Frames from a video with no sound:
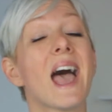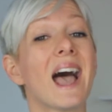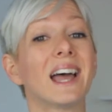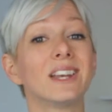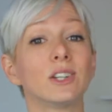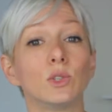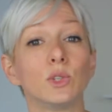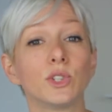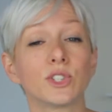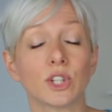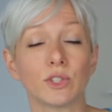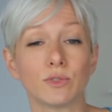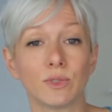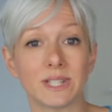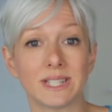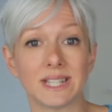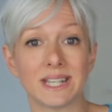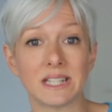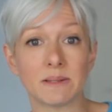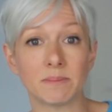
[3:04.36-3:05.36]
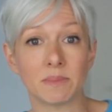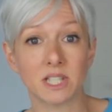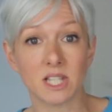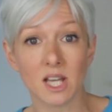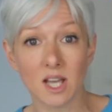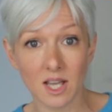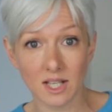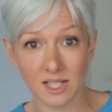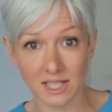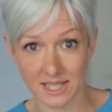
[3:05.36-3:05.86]
and also routine
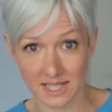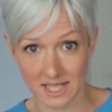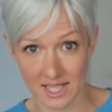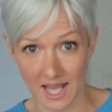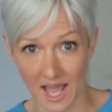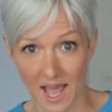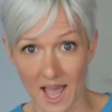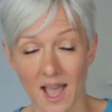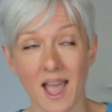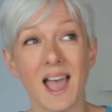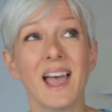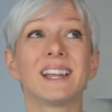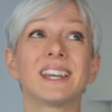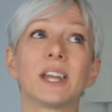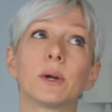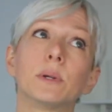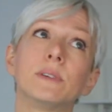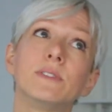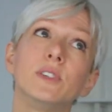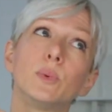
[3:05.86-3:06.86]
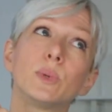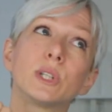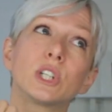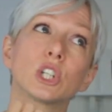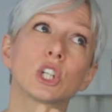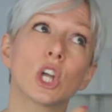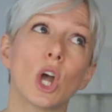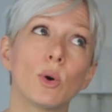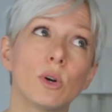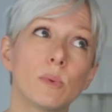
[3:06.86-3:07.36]
maternity care. Now, if you were to
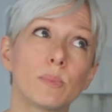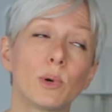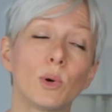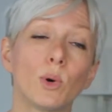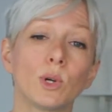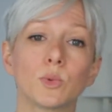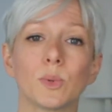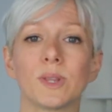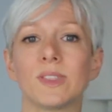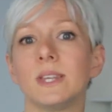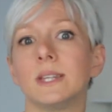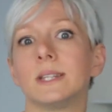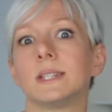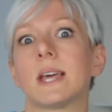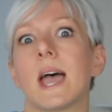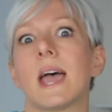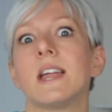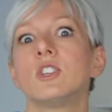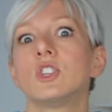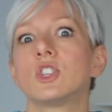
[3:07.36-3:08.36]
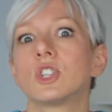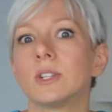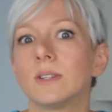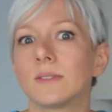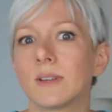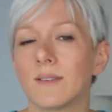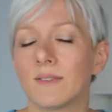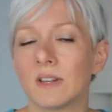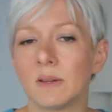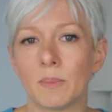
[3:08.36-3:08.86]
go abroad with the intention of
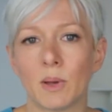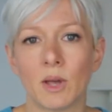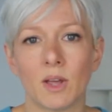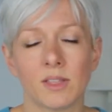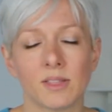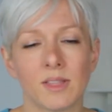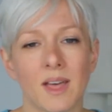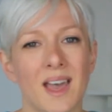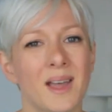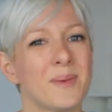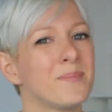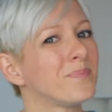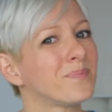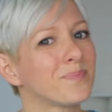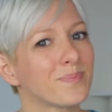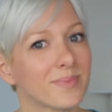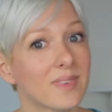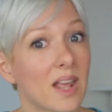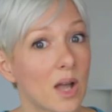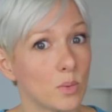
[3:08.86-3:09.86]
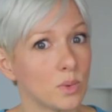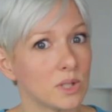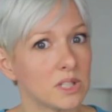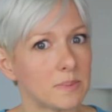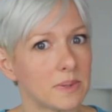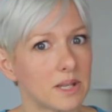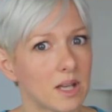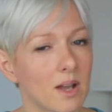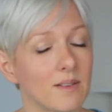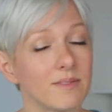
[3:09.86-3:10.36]
giving birth there, that wouldn't
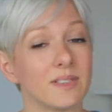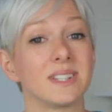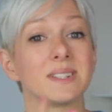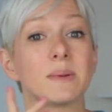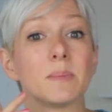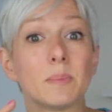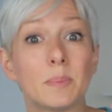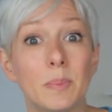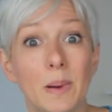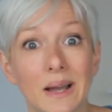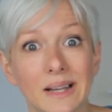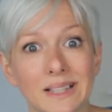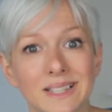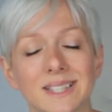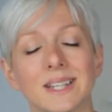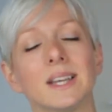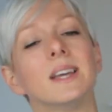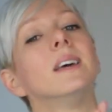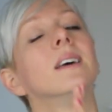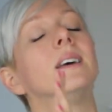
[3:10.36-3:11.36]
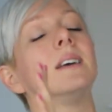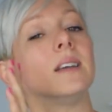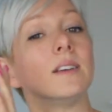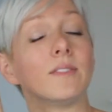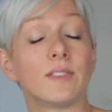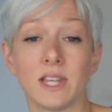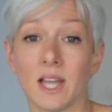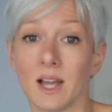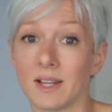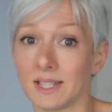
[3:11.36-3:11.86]
be covered. But
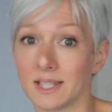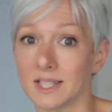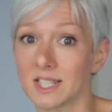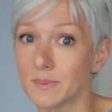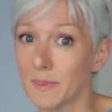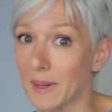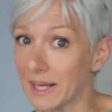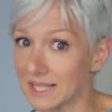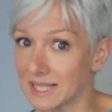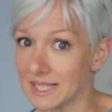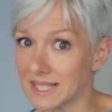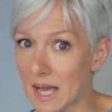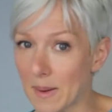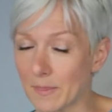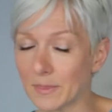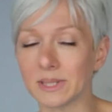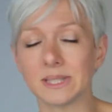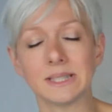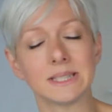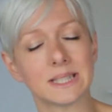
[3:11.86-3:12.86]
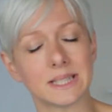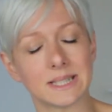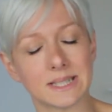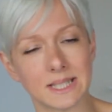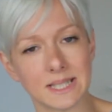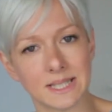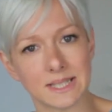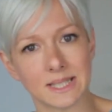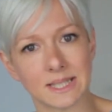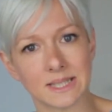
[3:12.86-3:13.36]
if the unexpected happens, as
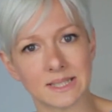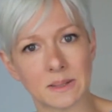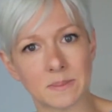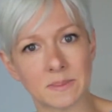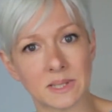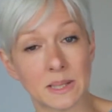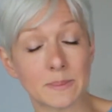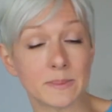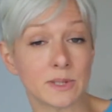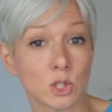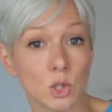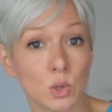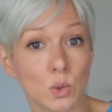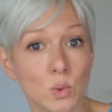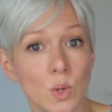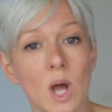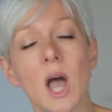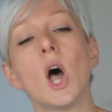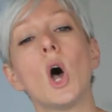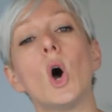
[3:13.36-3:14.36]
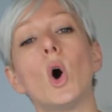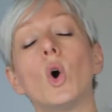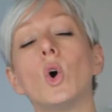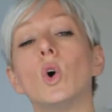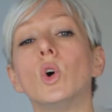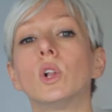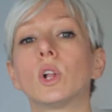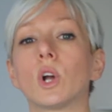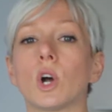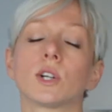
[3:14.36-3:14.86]
these things sometimes do,
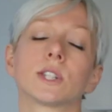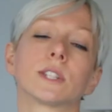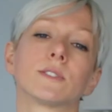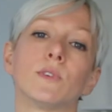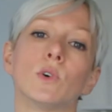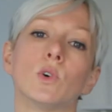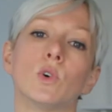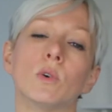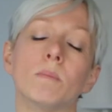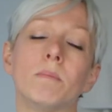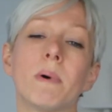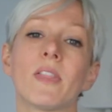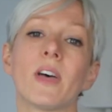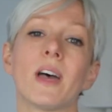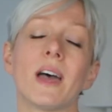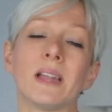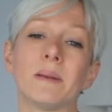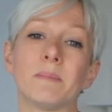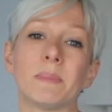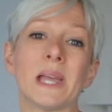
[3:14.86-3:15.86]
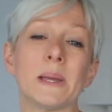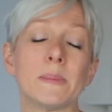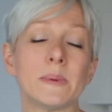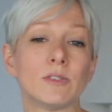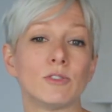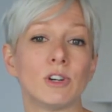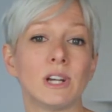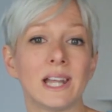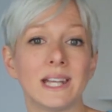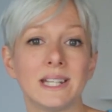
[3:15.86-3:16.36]
all costs for mother and baby
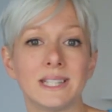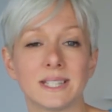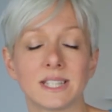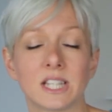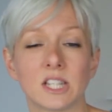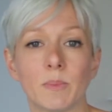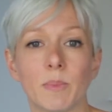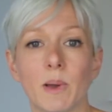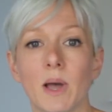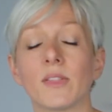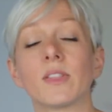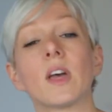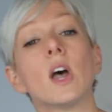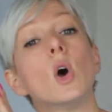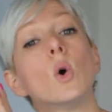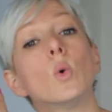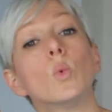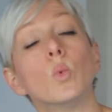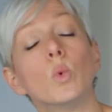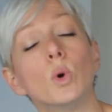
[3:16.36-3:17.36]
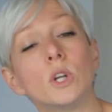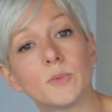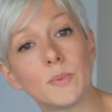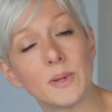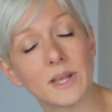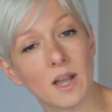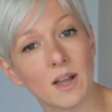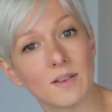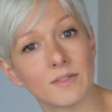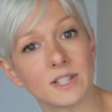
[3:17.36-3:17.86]
related to the birth would
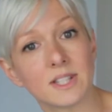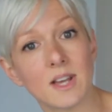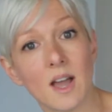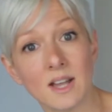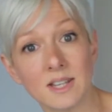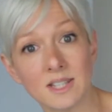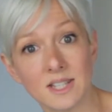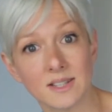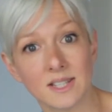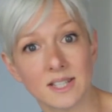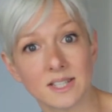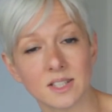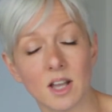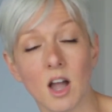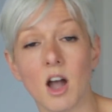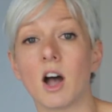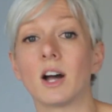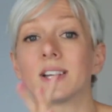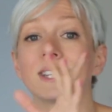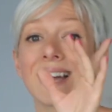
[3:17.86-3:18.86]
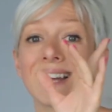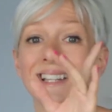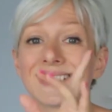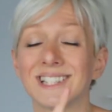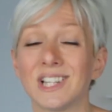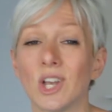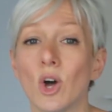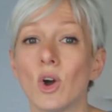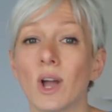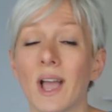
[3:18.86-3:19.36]
be covered under this card as
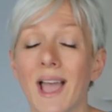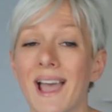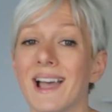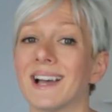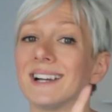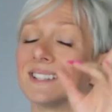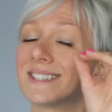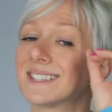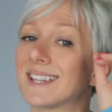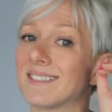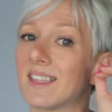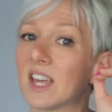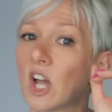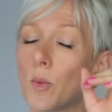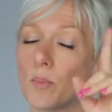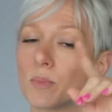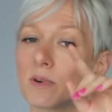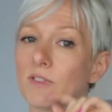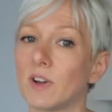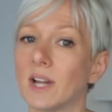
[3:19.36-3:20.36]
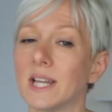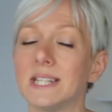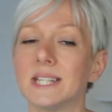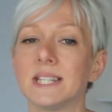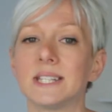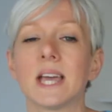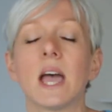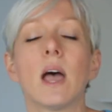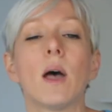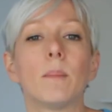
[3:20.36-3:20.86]
long as they are
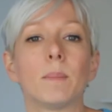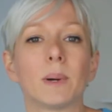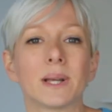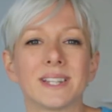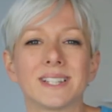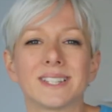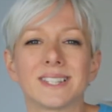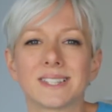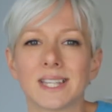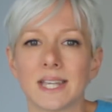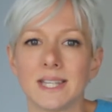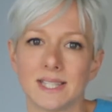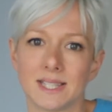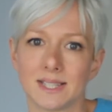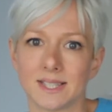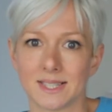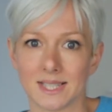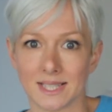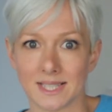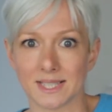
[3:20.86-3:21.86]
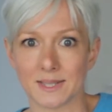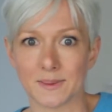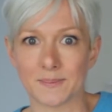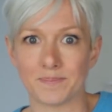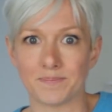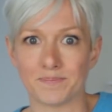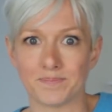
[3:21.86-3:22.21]
provided by the state system.